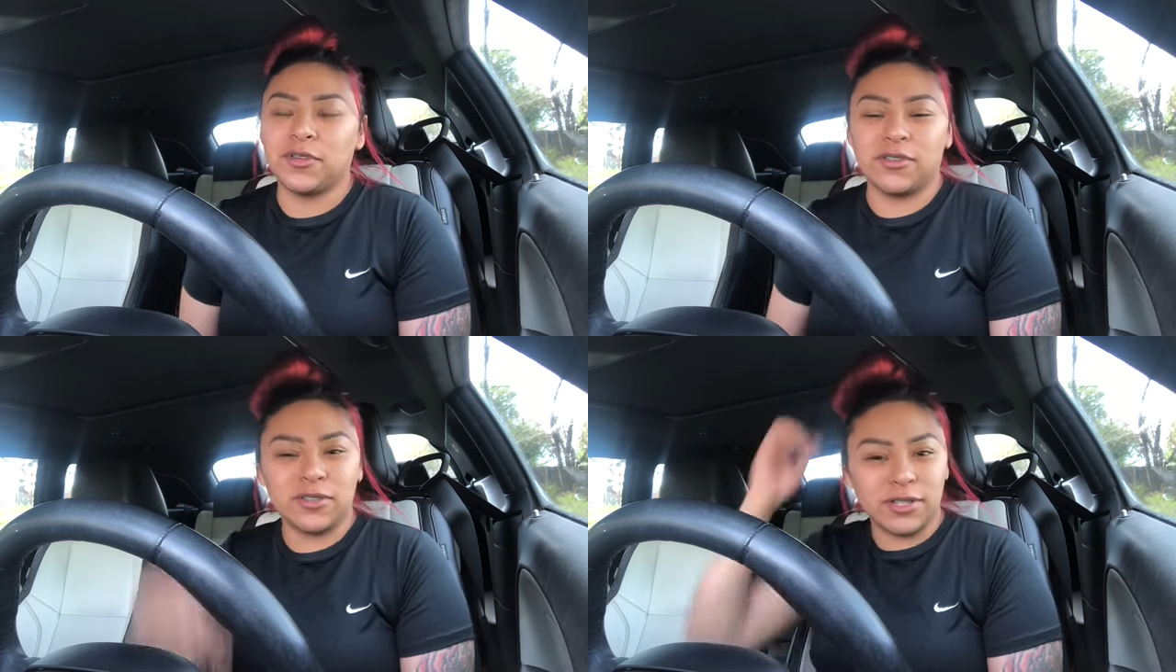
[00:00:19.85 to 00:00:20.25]

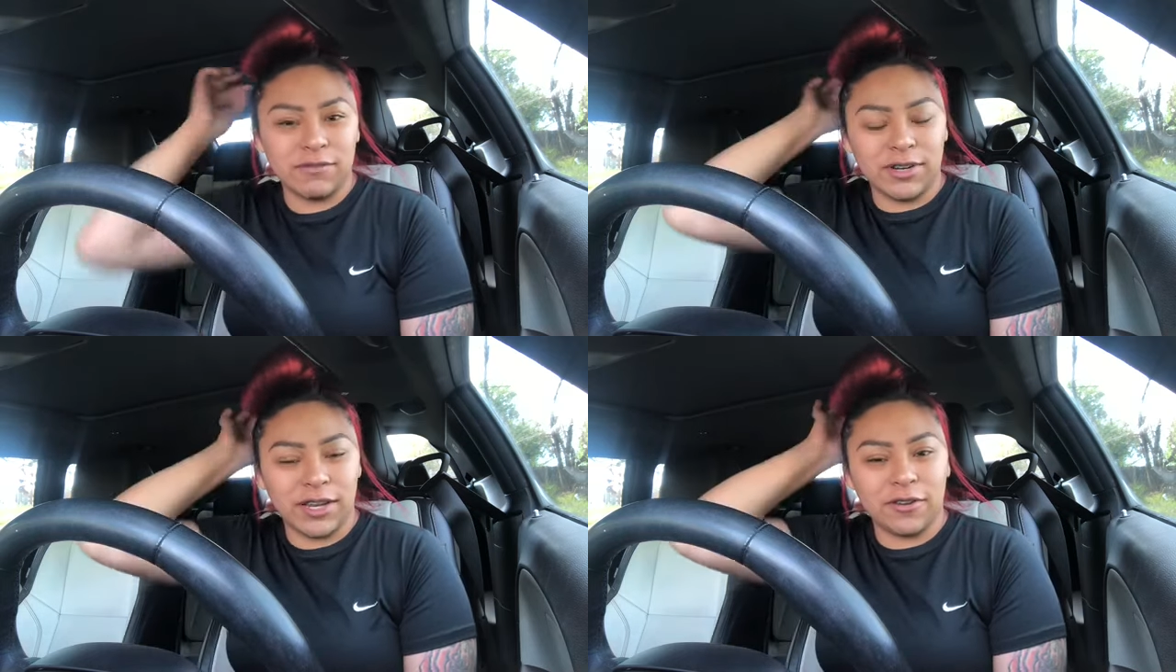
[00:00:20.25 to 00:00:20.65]
but usually
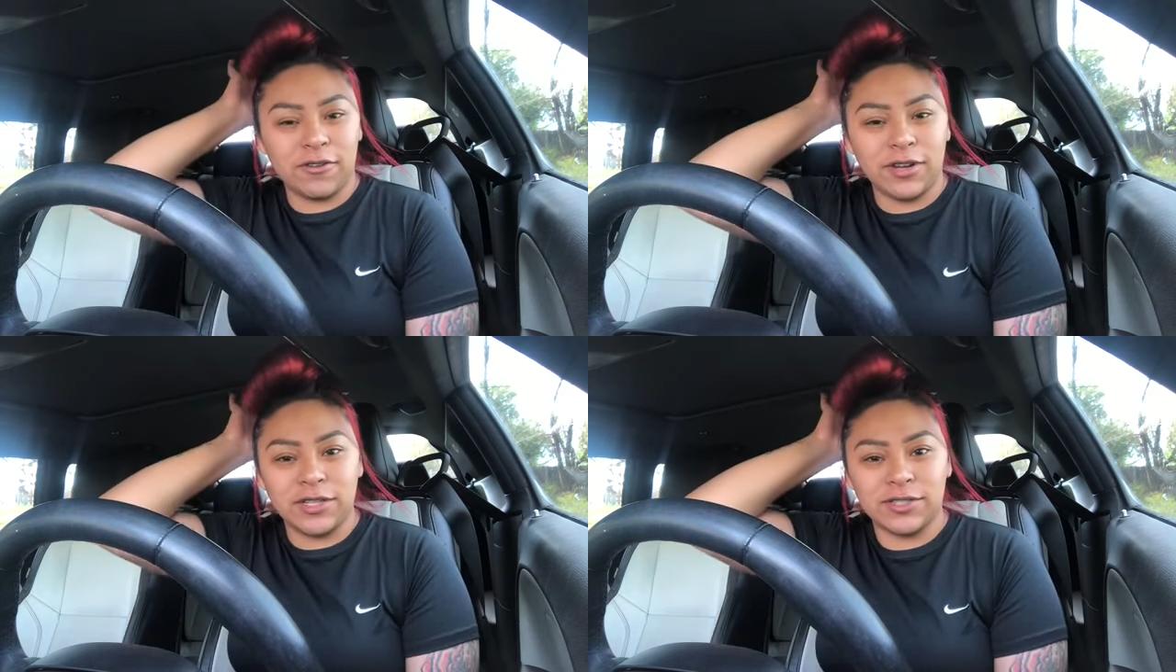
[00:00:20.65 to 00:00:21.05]
when i
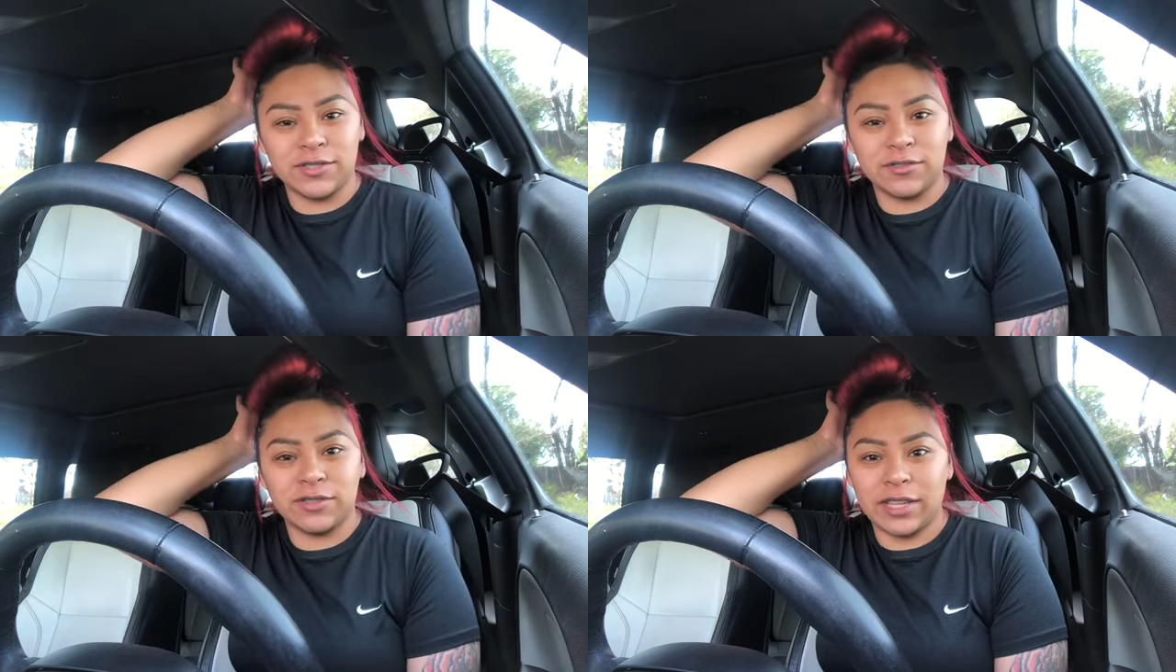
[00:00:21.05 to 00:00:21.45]
go i just
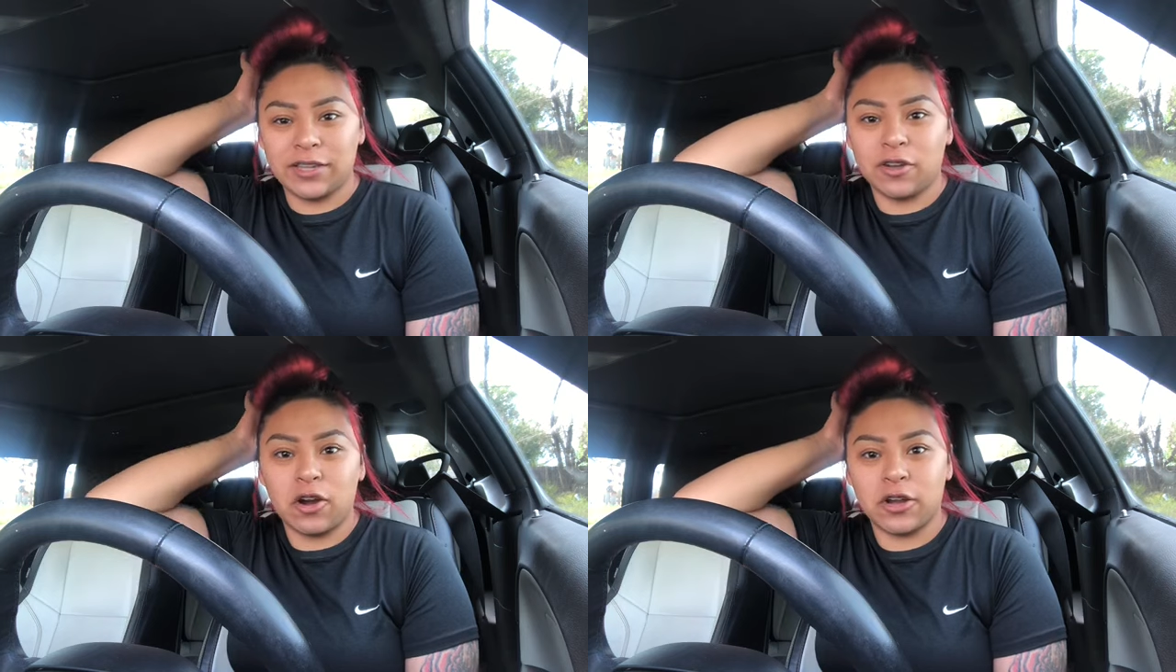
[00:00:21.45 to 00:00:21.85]
do
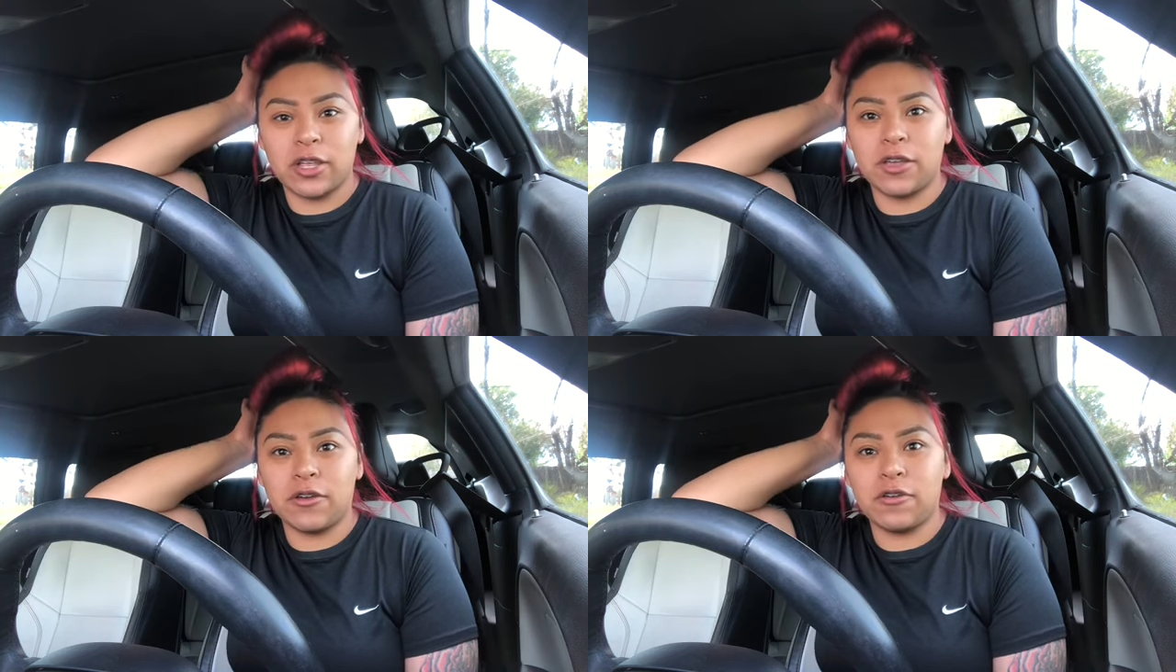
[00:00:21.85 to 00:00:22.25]
like
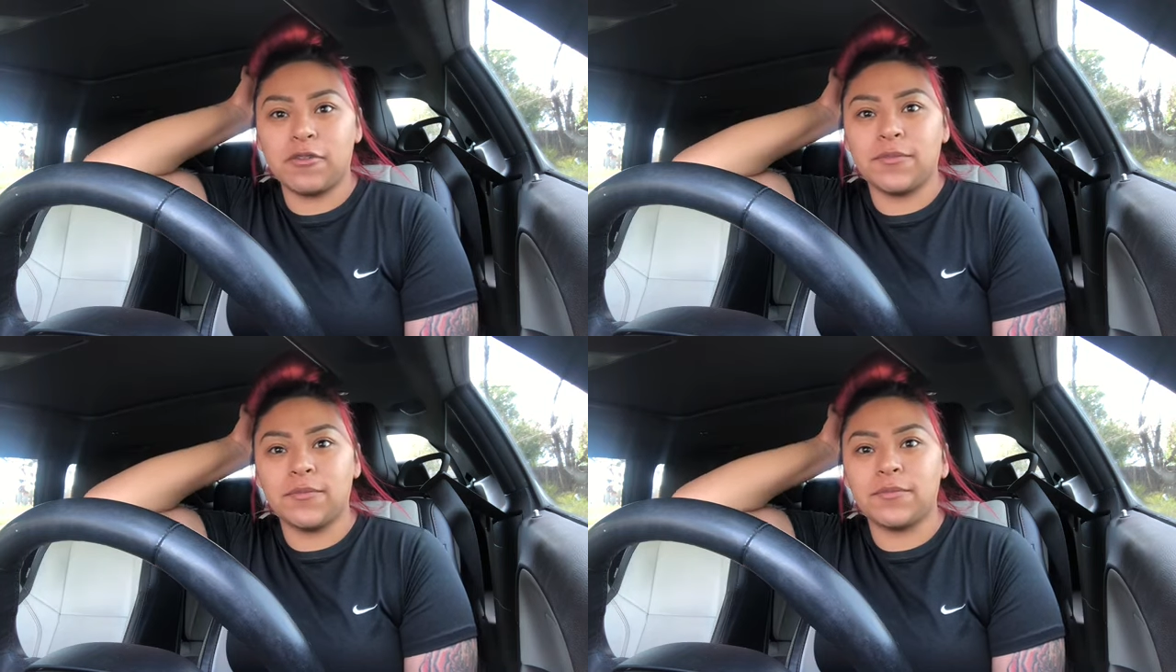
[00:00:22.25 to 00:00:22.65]

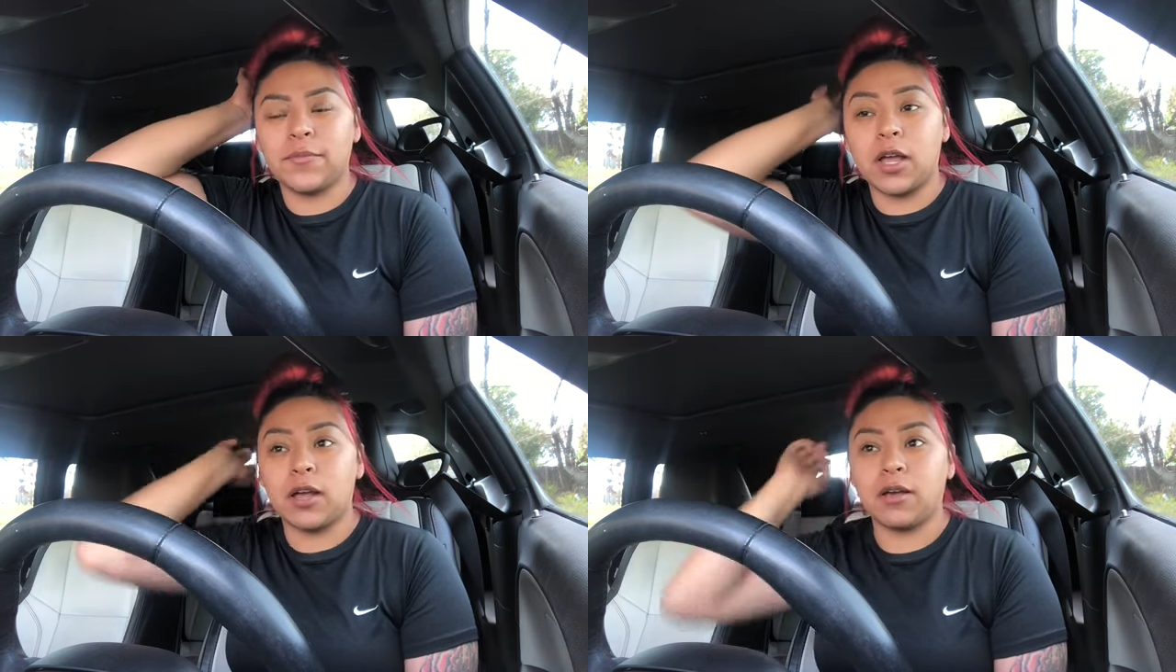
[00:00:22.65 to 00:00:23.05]
cardio
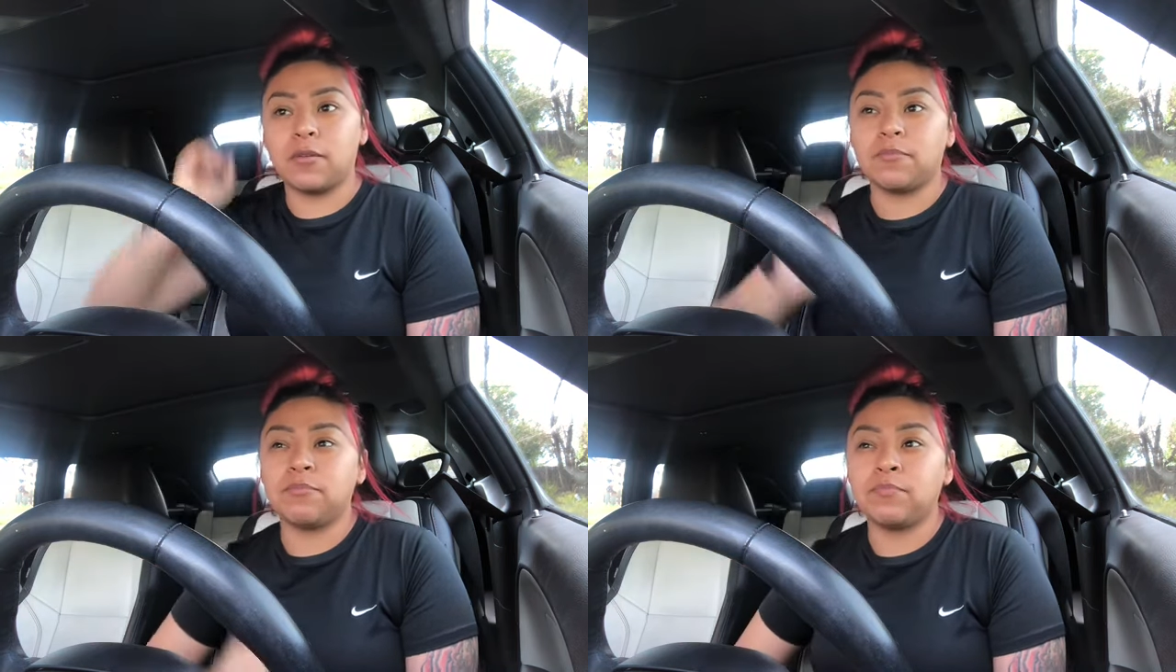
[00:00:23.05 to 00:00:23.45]

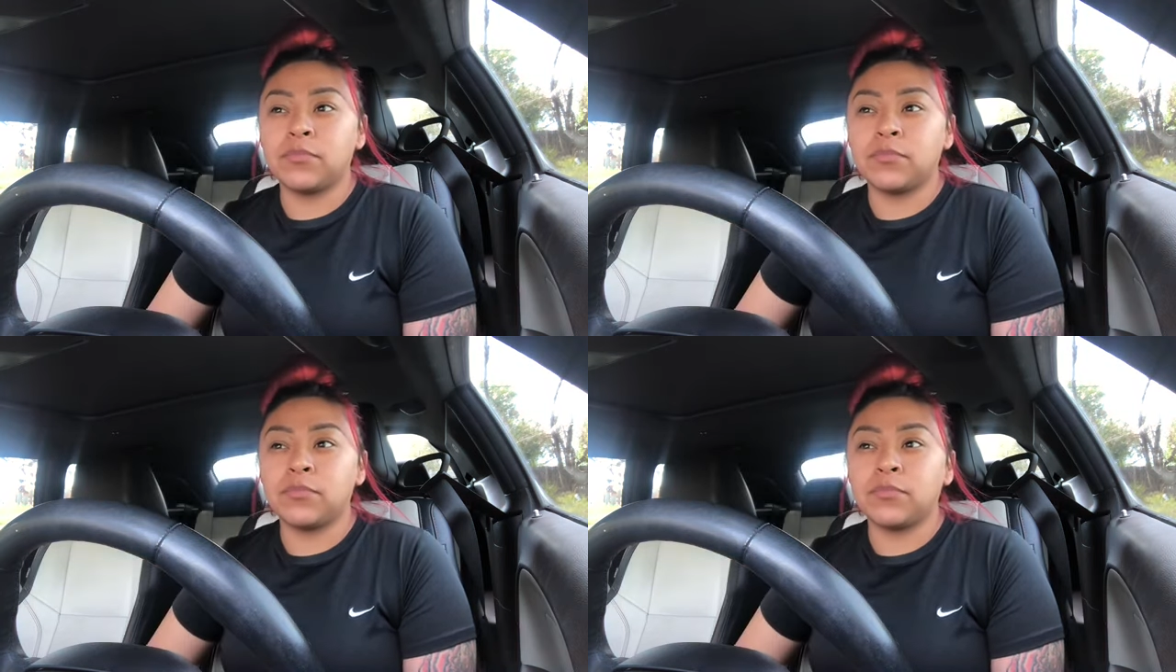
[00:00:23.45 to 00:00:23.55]
um,